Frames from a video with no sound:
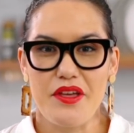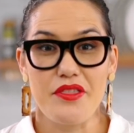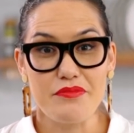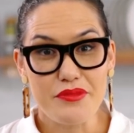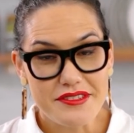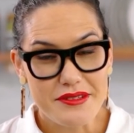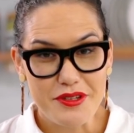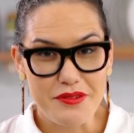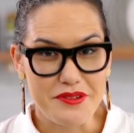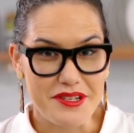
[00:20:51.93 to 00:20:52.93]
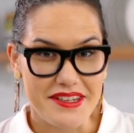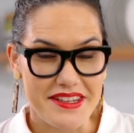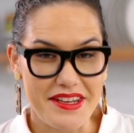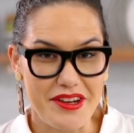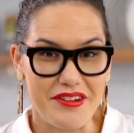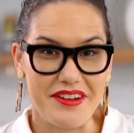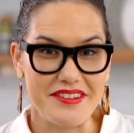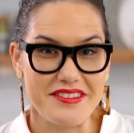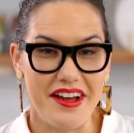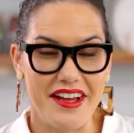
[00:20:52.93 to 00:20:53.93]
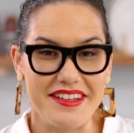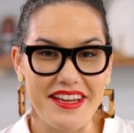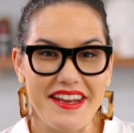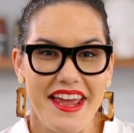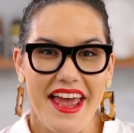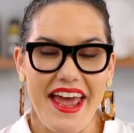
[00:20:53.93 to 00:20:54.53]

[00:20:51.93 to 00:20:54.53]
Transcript: the Muslim community here in Thailand,